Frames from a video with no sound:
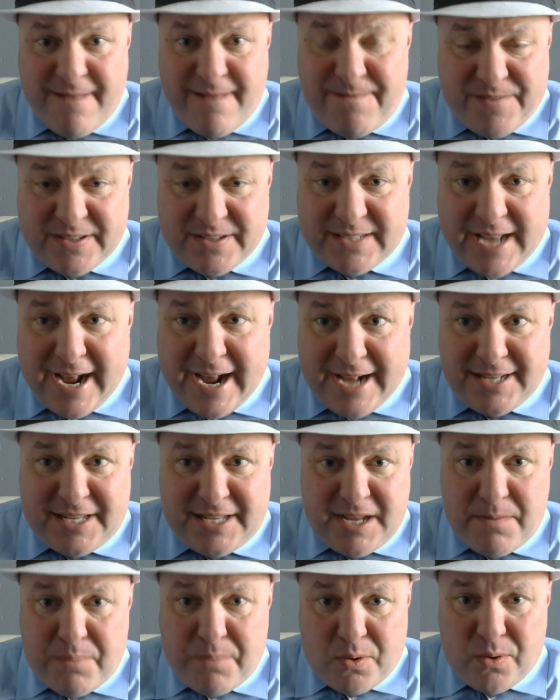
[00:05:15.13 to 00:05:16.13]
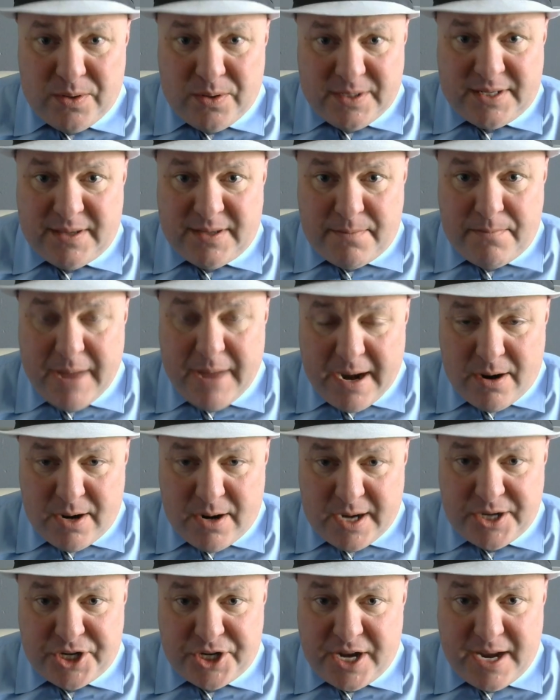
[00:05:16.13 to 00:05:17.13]
emphasize the importance of
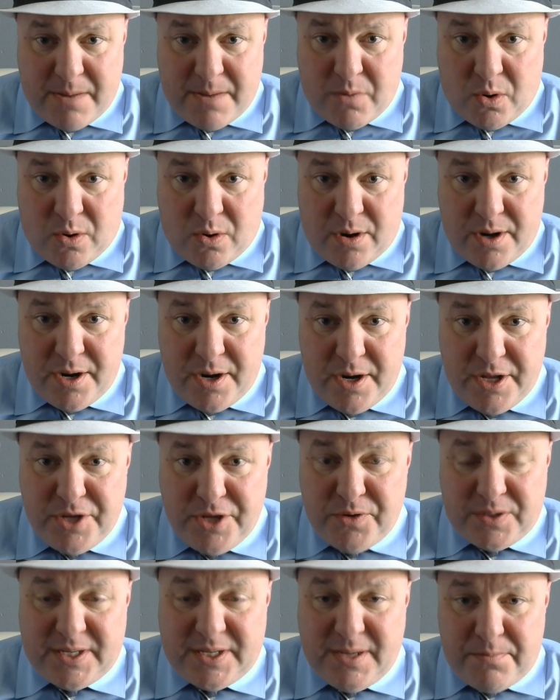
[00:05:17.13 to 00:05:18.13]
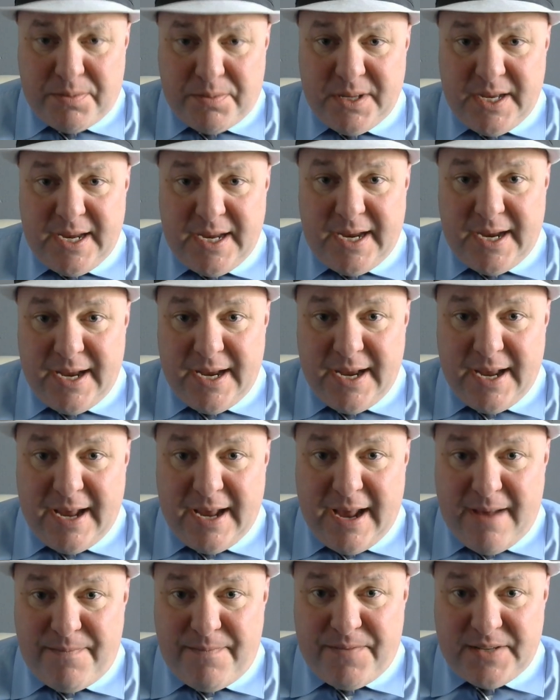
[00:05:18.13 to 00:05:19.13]
marriage anymore. You simply
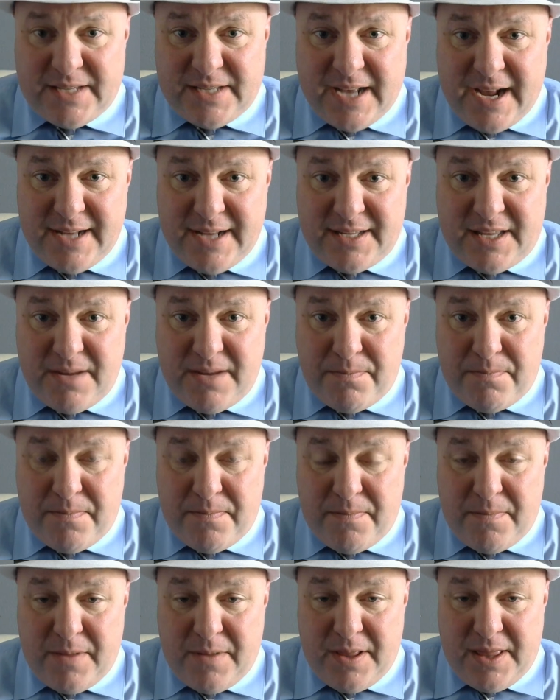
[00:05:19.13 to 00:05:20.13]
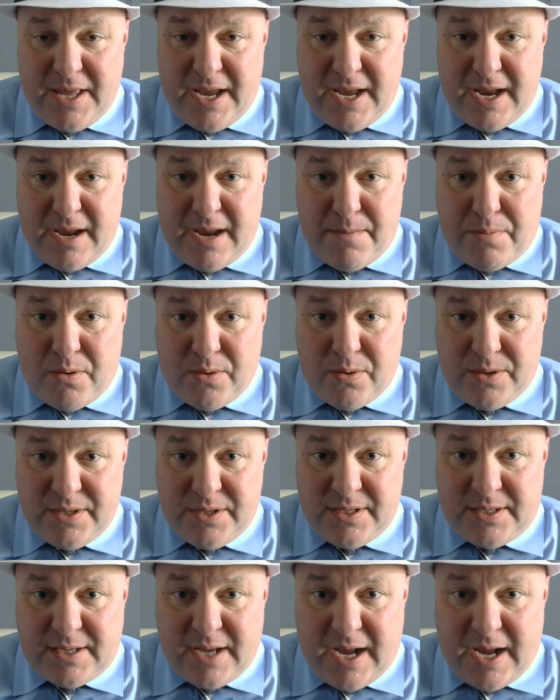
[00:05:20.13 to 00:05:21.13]
emphasize the the
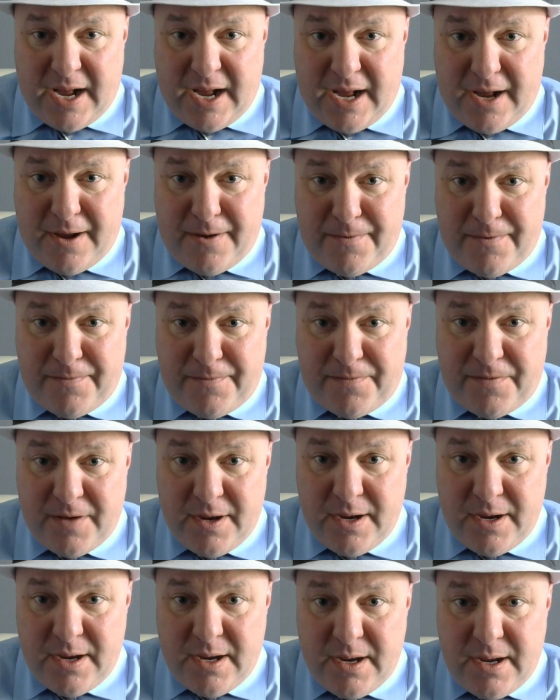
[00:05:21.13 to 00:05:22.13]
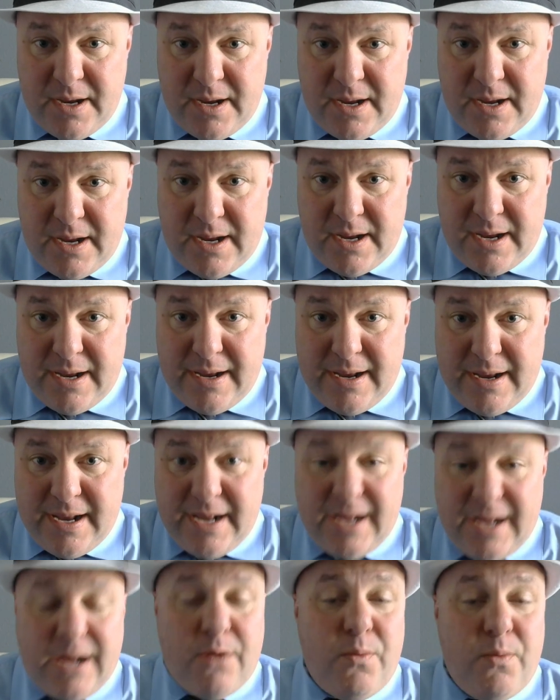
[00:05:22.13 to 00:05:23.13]
importance of
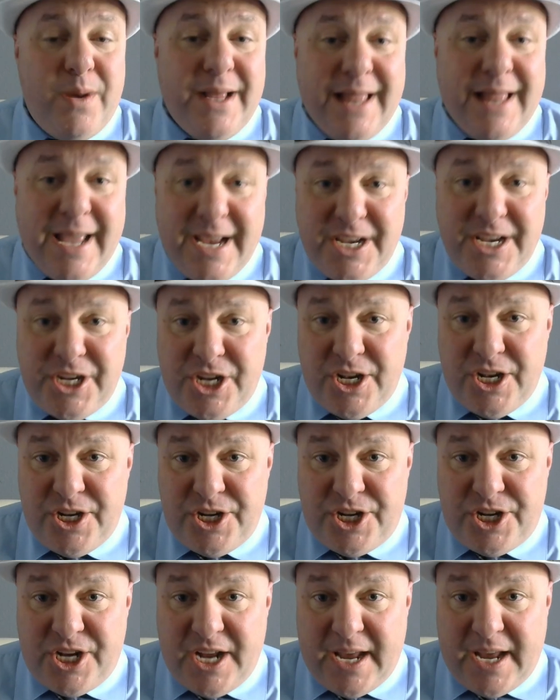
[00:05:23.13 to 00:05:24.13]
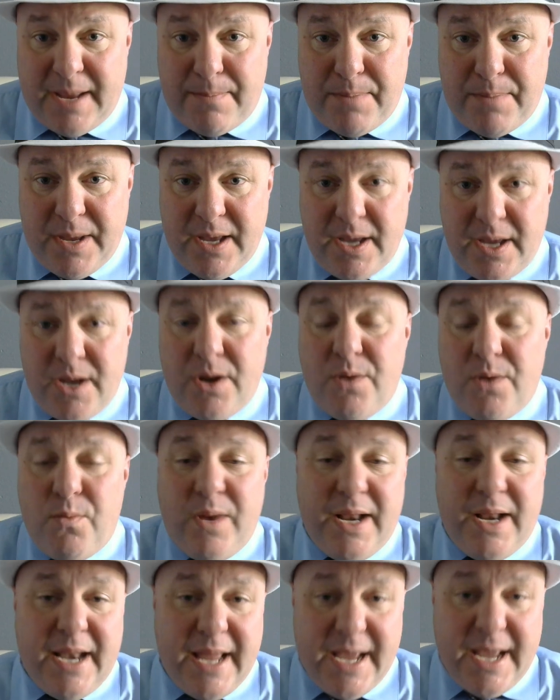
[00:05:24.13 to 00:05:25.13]
relationship,
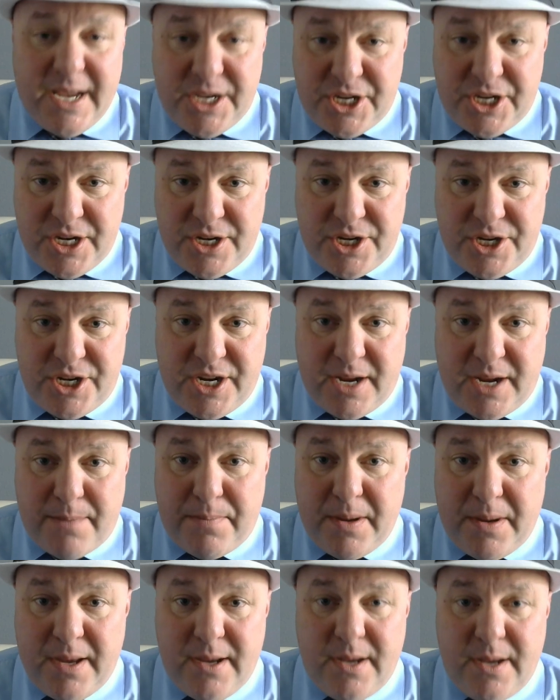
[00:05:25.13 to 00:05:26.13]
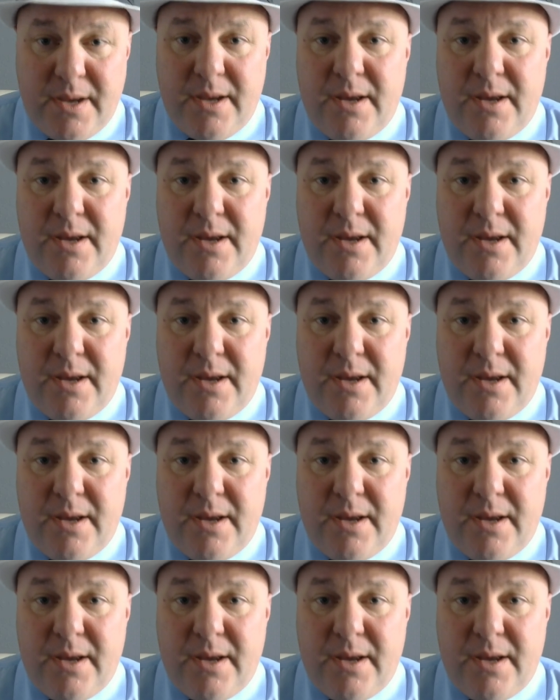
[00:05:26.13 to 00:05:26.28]
relationship,